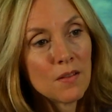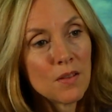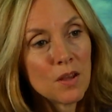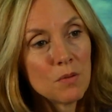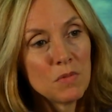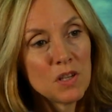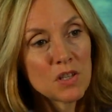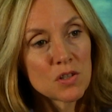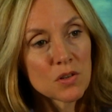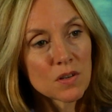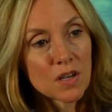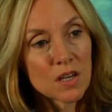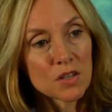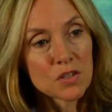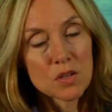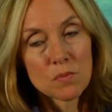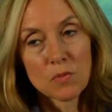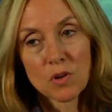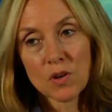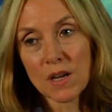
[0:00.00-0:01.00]
that meets our
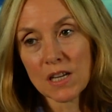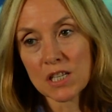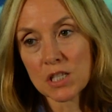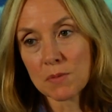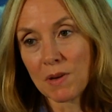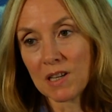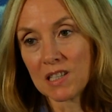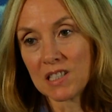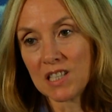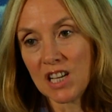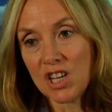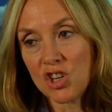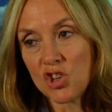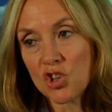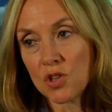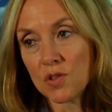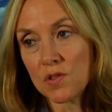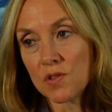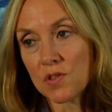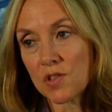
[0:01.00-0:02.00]
customer
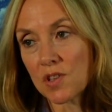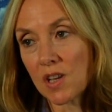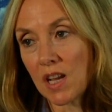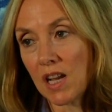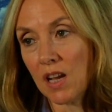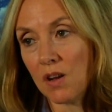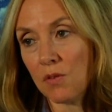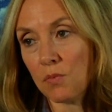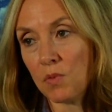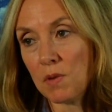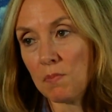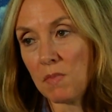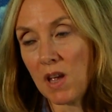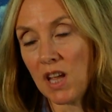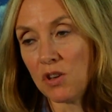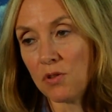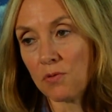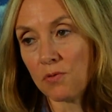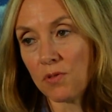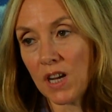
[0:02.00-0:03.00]
expectations, and we
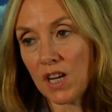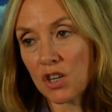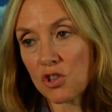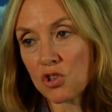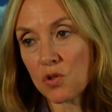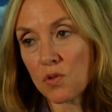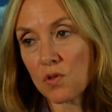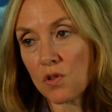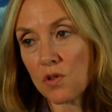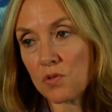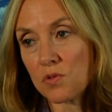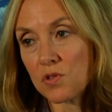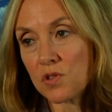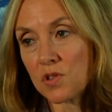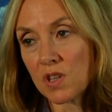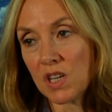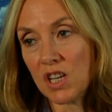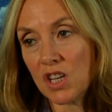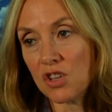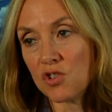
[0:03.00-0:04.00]
manufacture
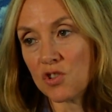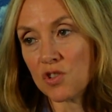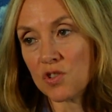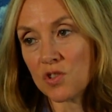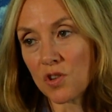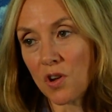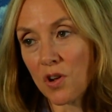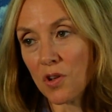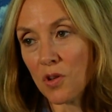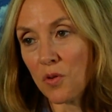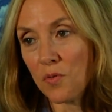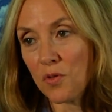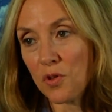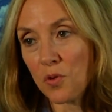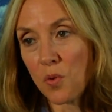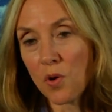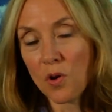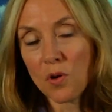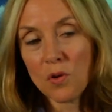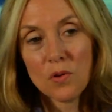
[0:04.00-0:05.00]
those engines all over the
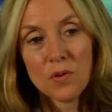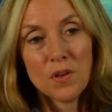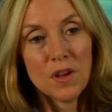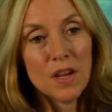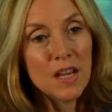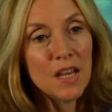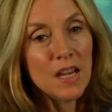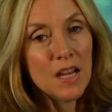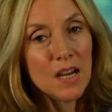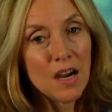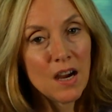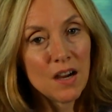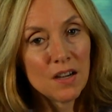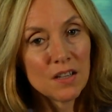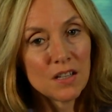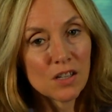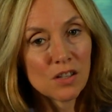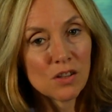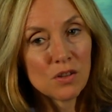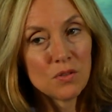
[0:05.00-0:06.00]
world,
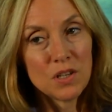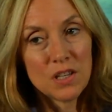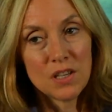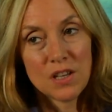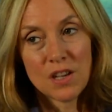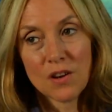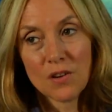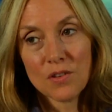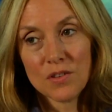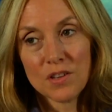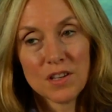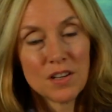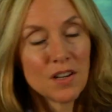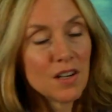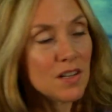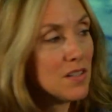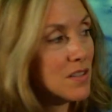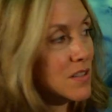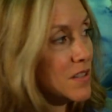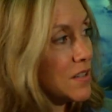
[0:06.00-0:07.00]
including here in the United